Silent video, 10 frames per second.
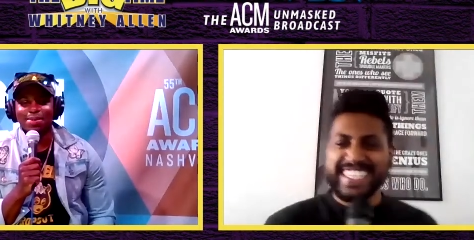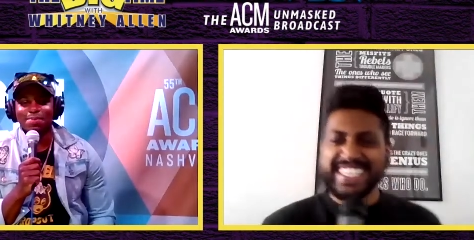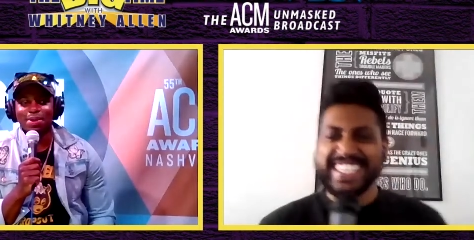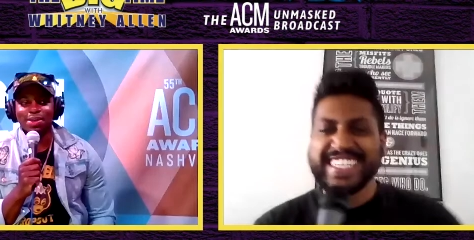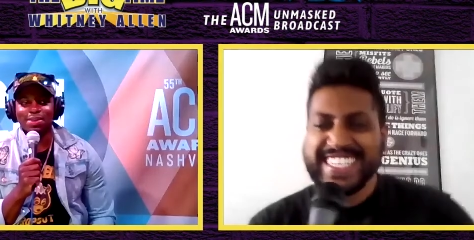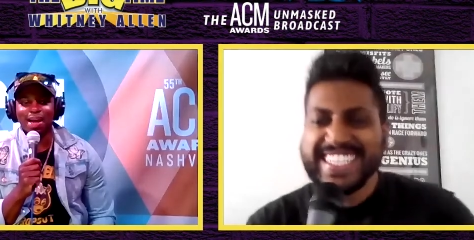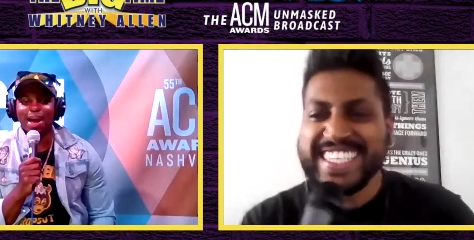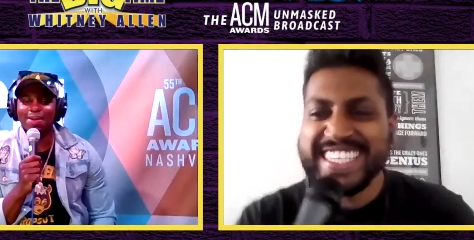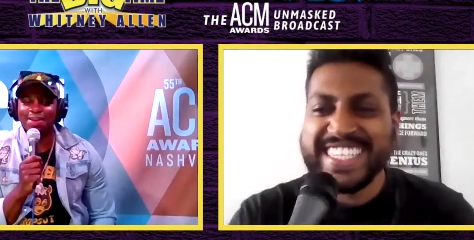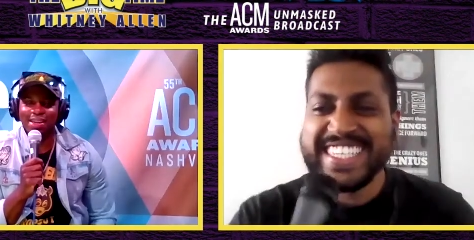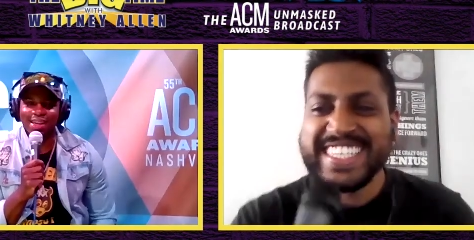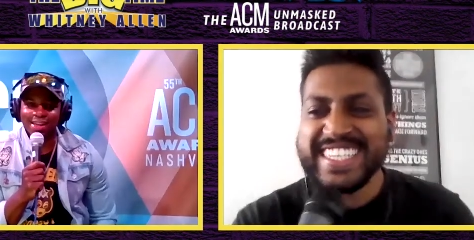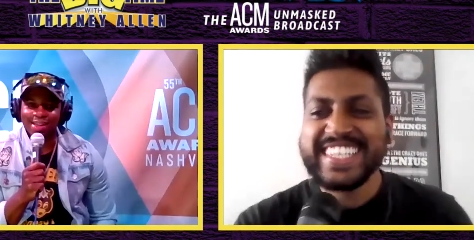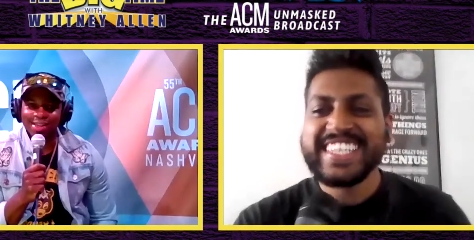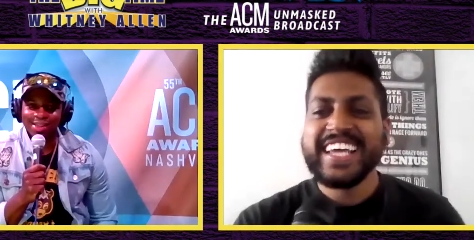Speaker 1: Put his. I don't get it.
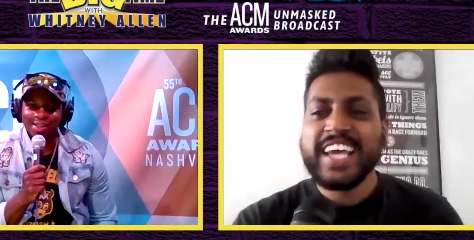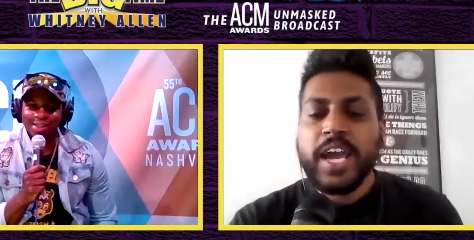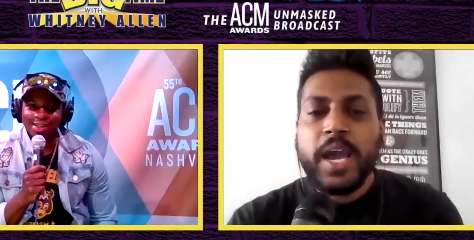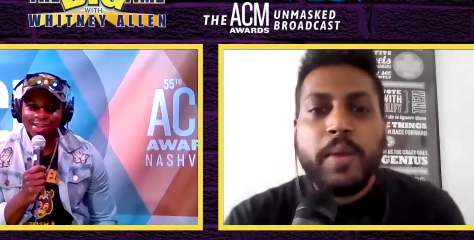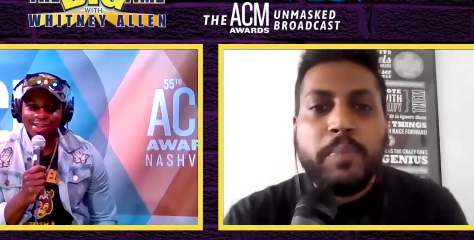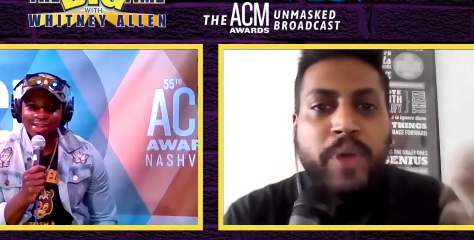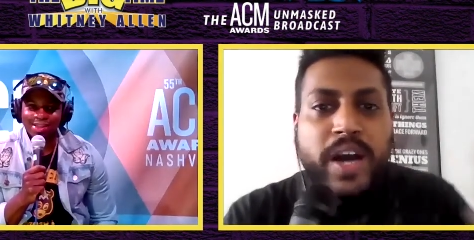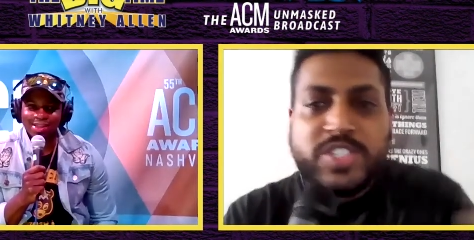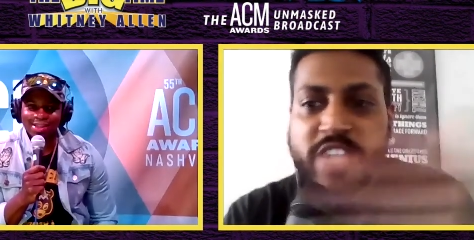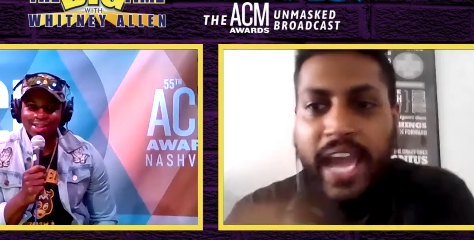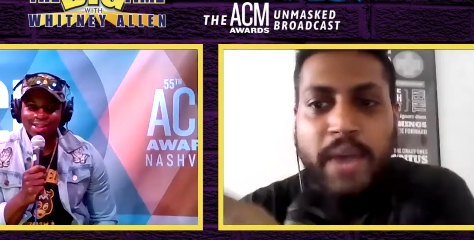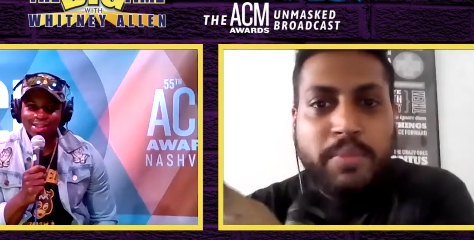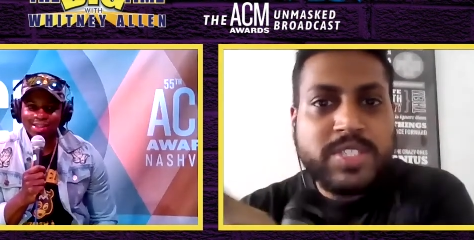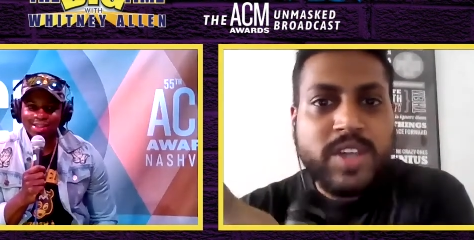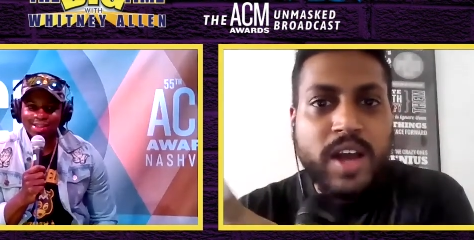Pudge
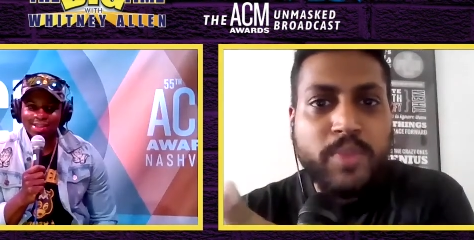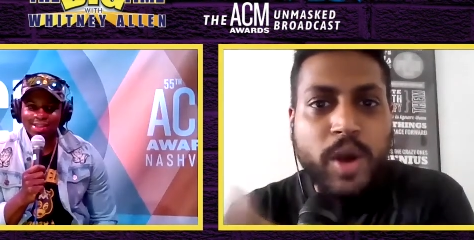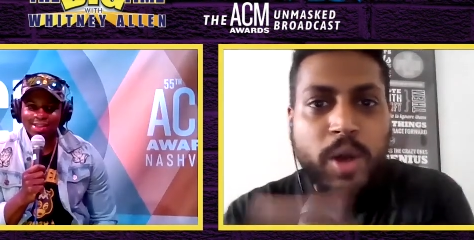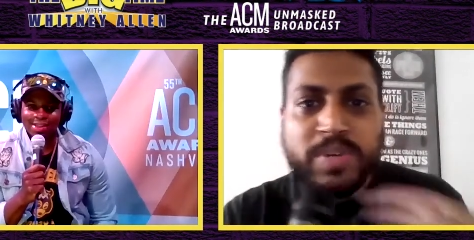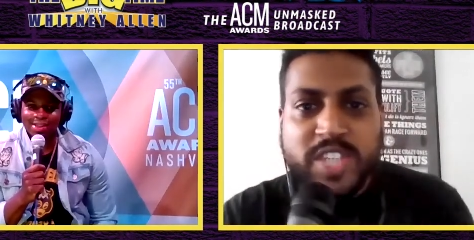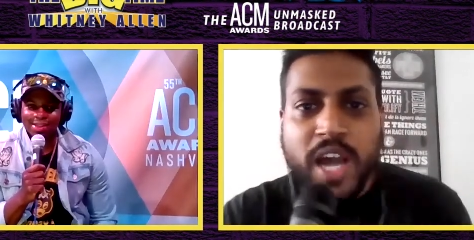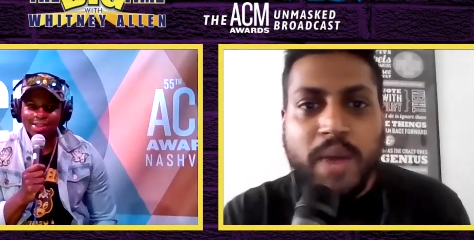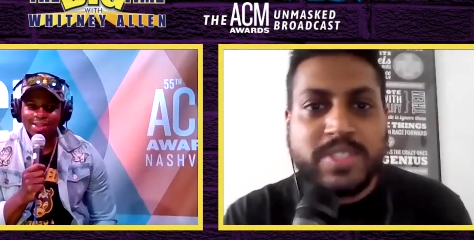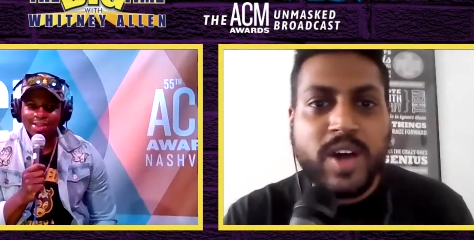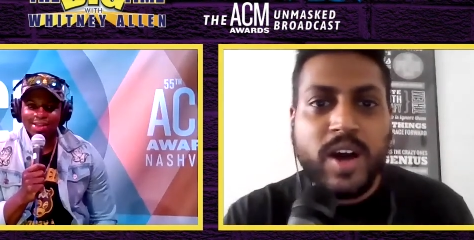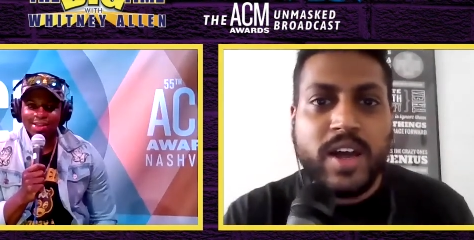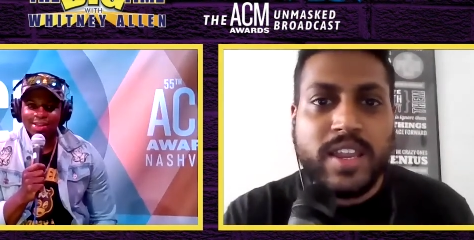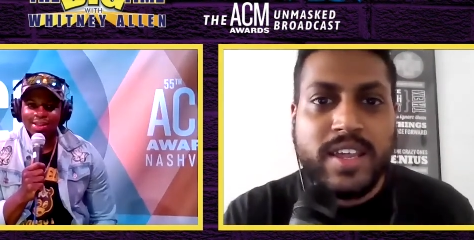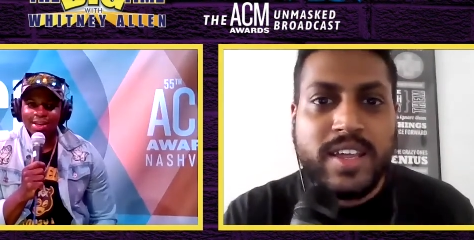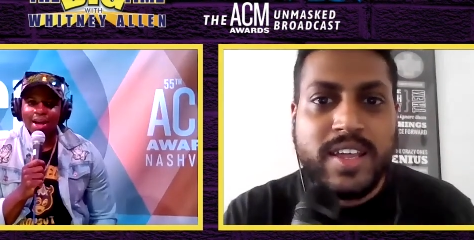Amazon, bro. Pajamas on.
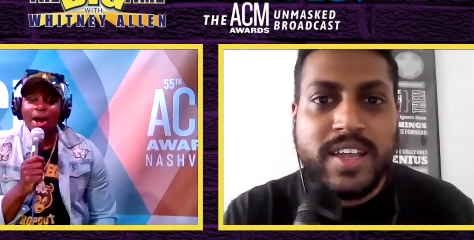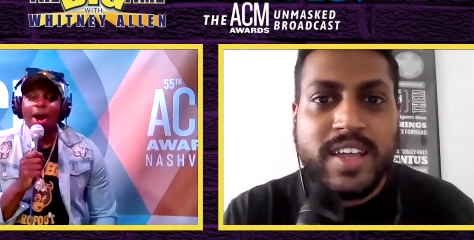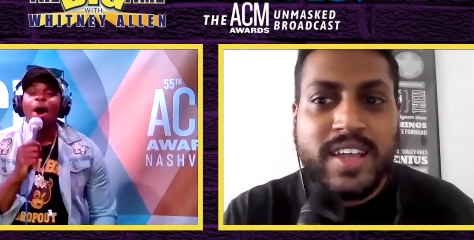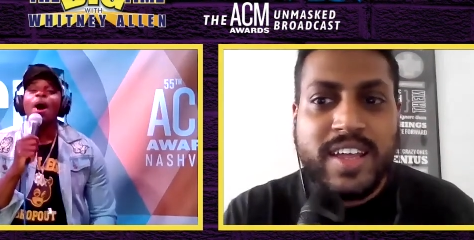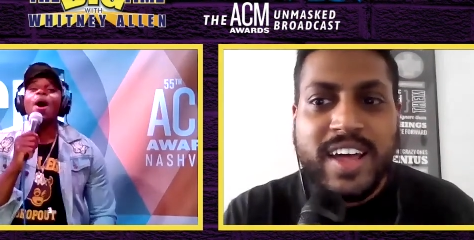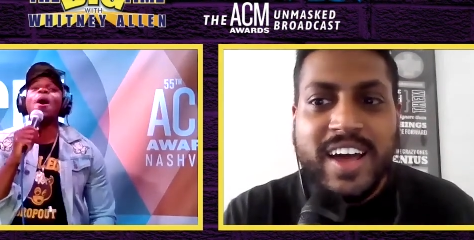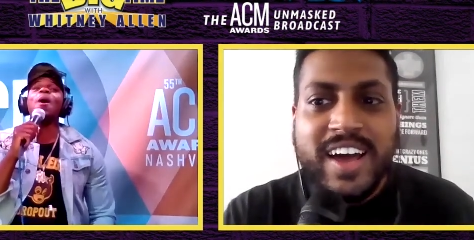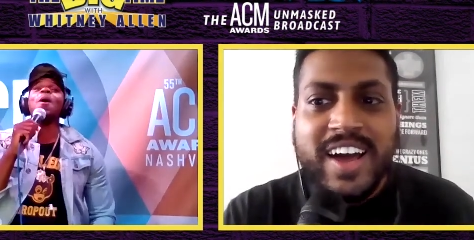Oh,